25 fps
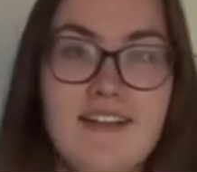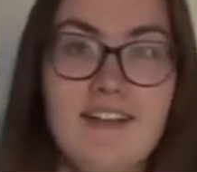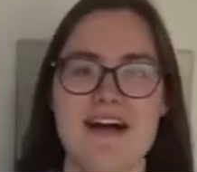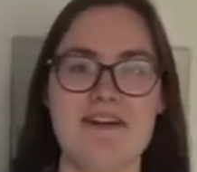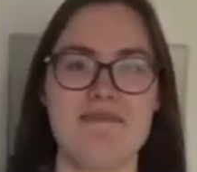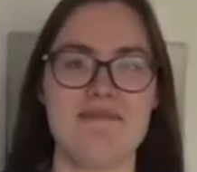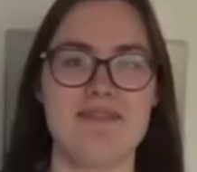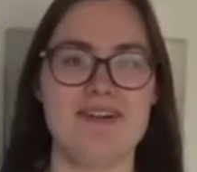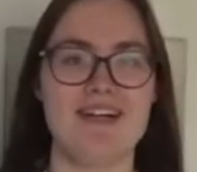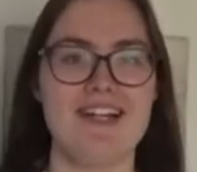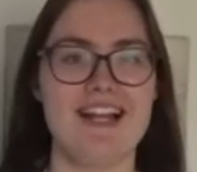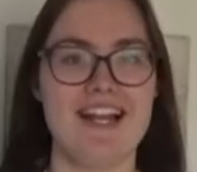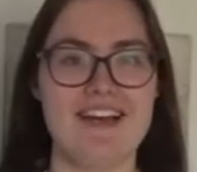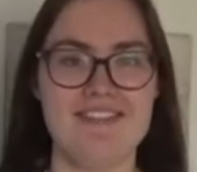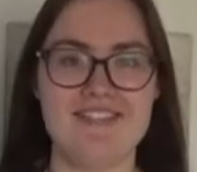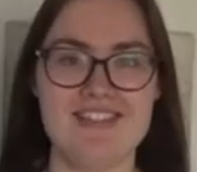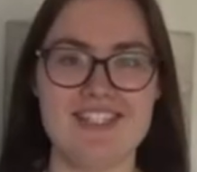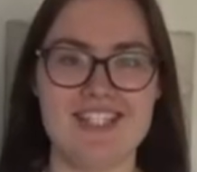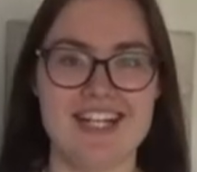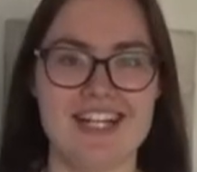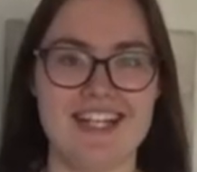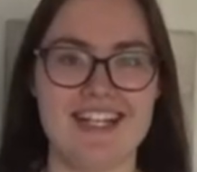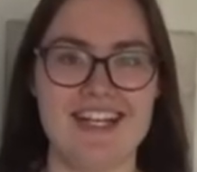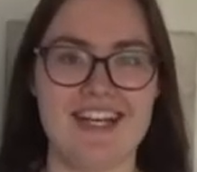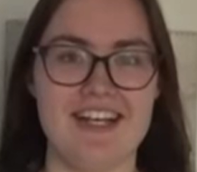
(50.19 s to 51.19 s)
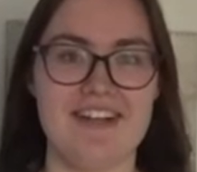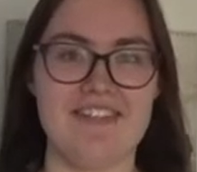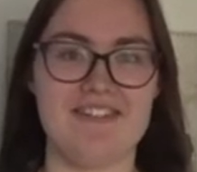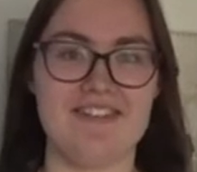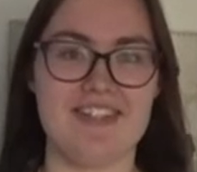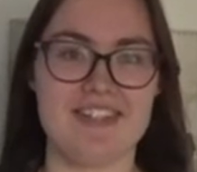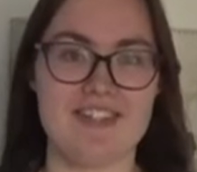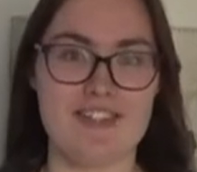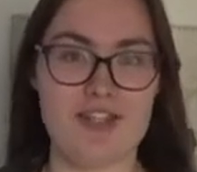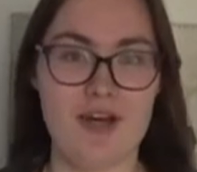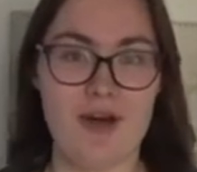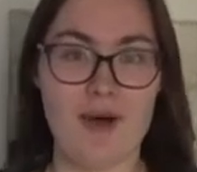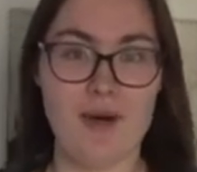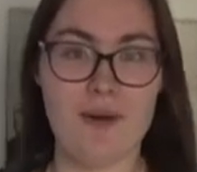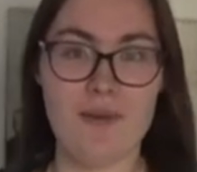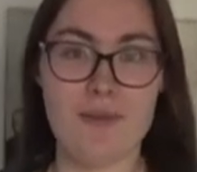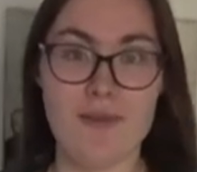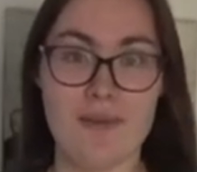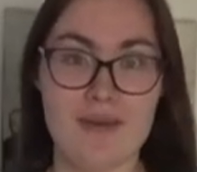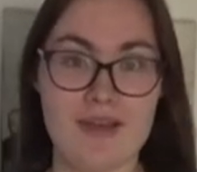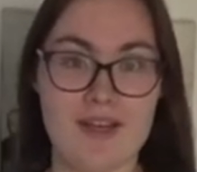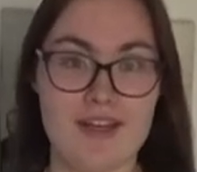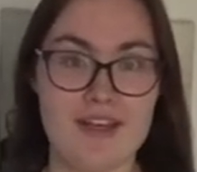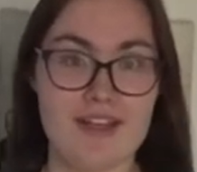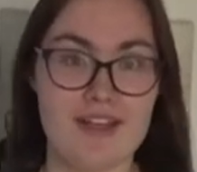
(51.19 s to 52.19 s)
I put a leather jacket over the top
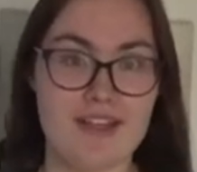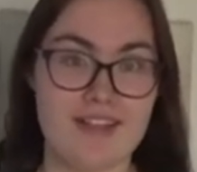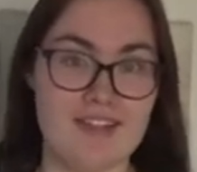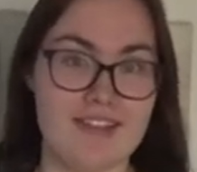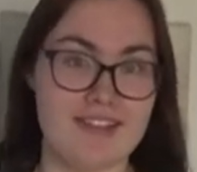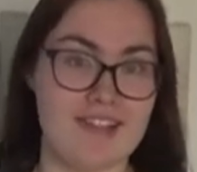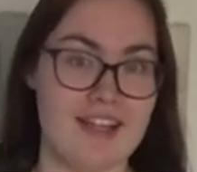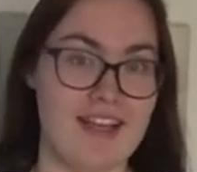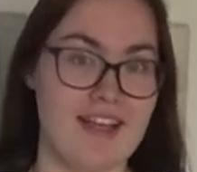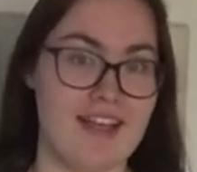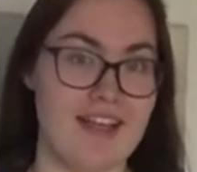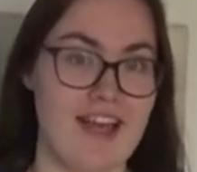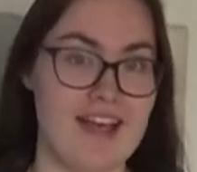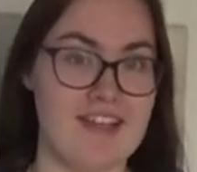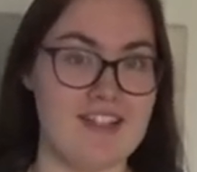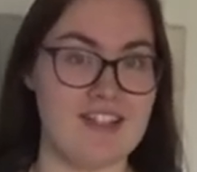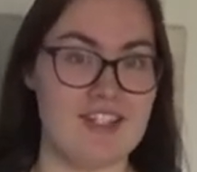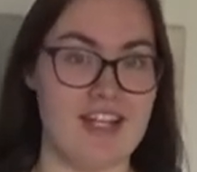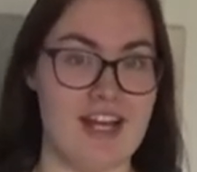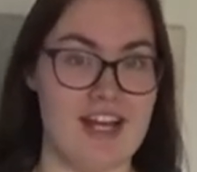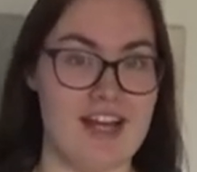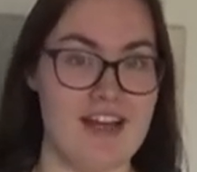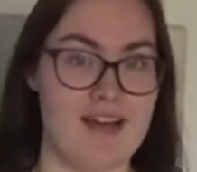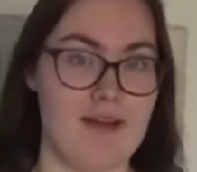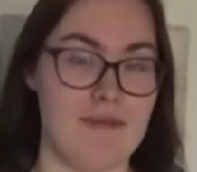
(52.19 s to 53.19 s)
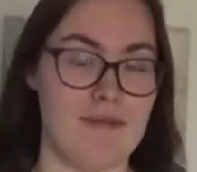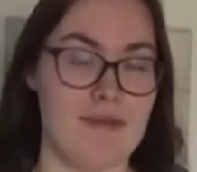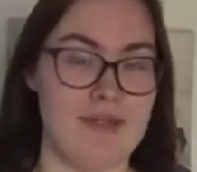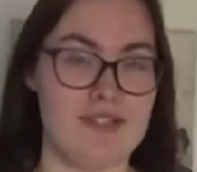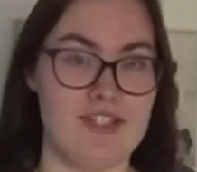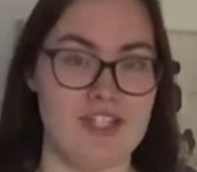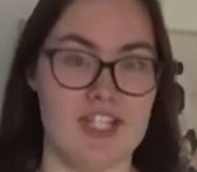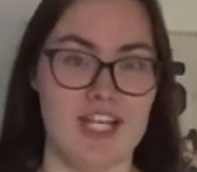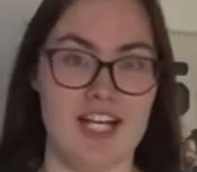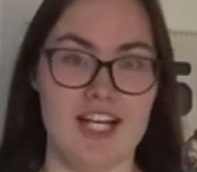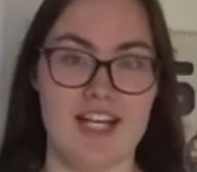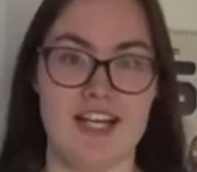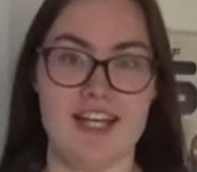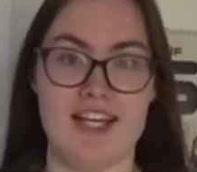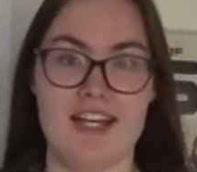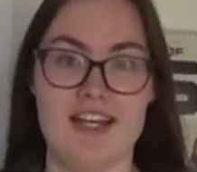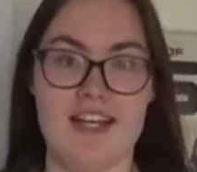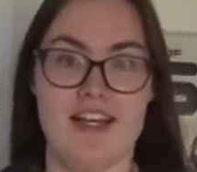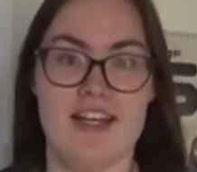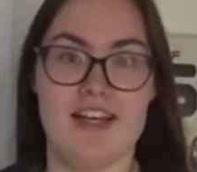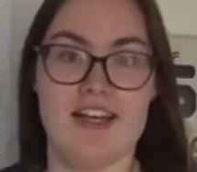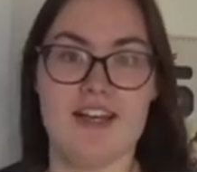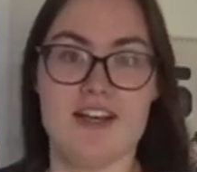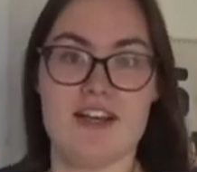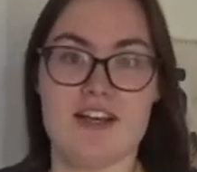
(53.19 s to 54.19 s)
because in case you get a bit chilly,
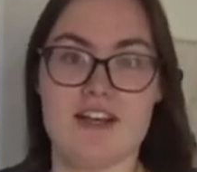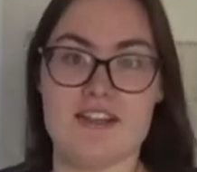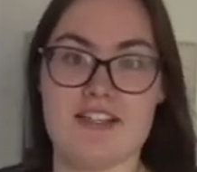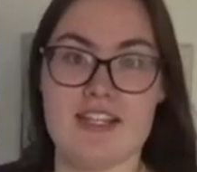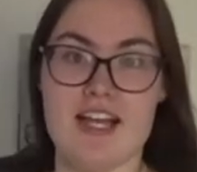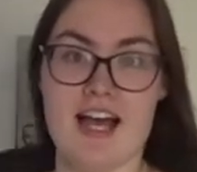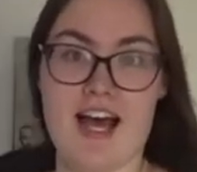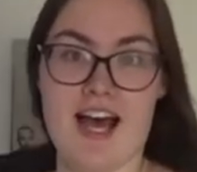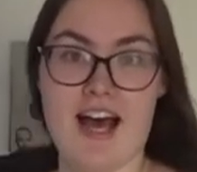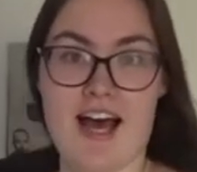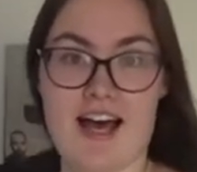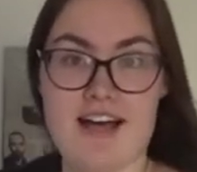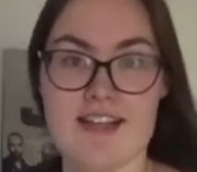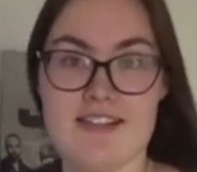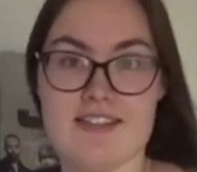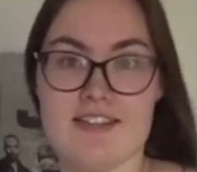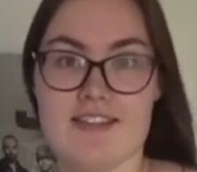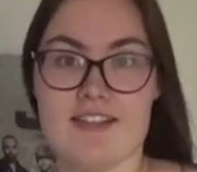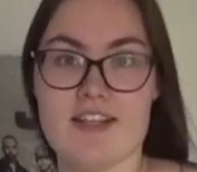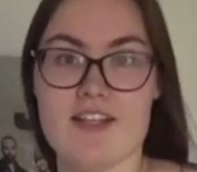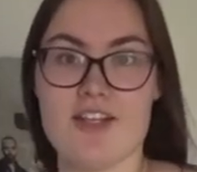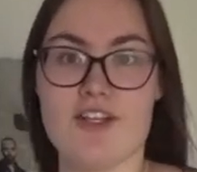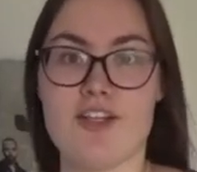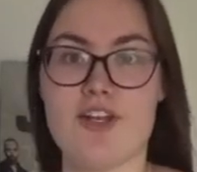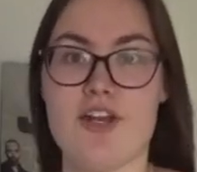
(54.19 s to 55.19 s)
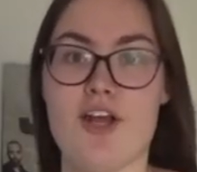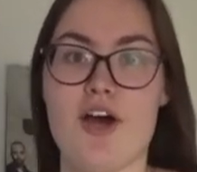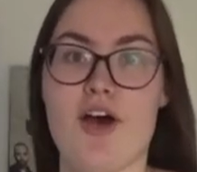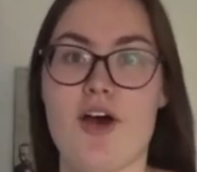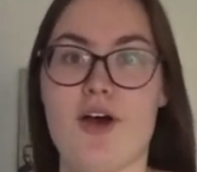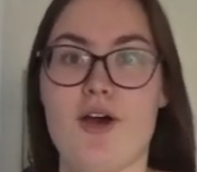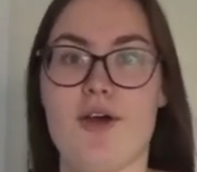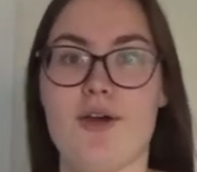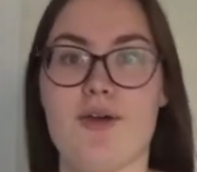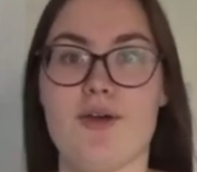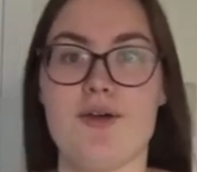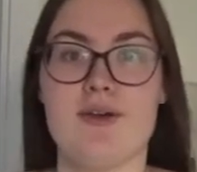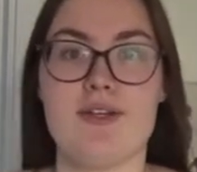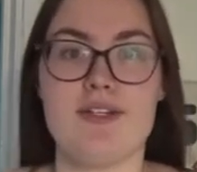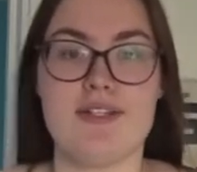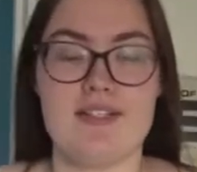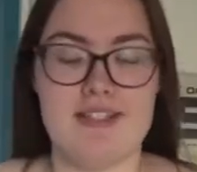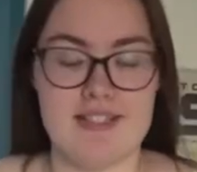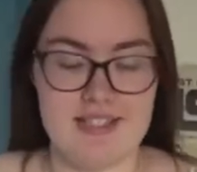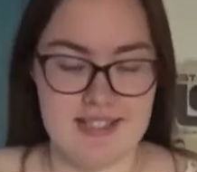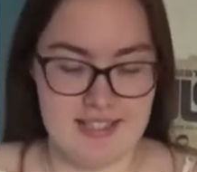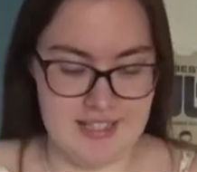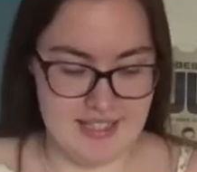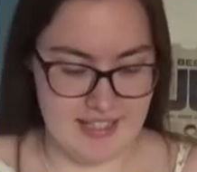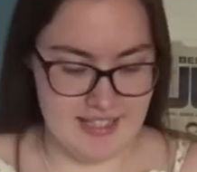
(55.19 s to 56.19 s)
because it has no
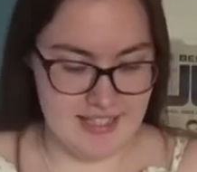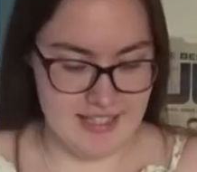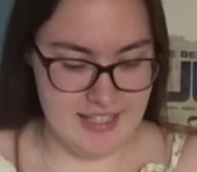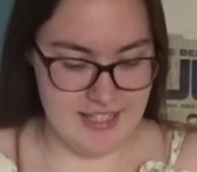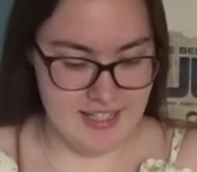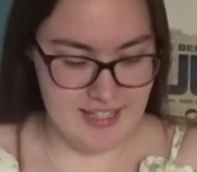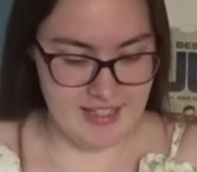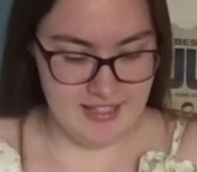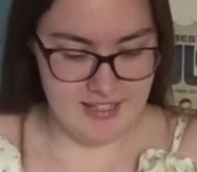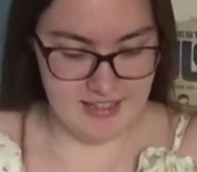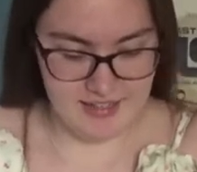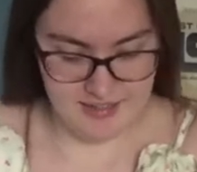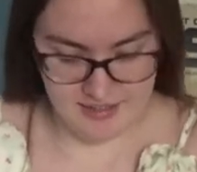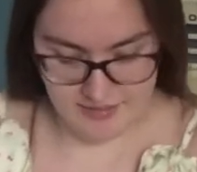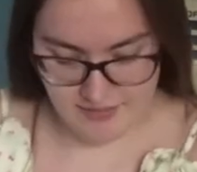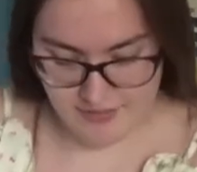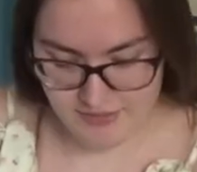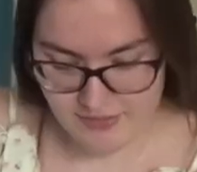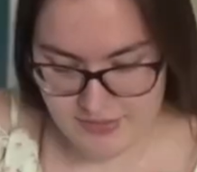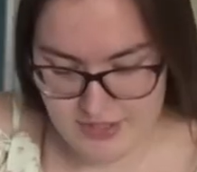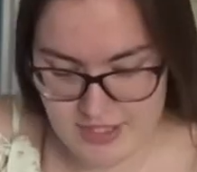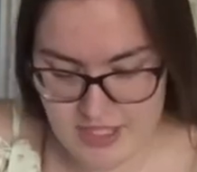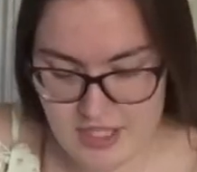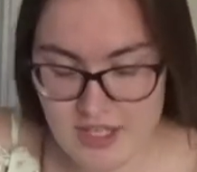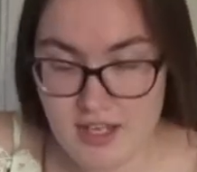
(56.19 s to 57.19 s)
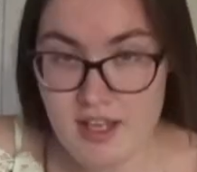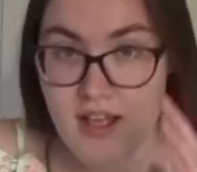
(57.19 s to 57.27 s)
sleeves.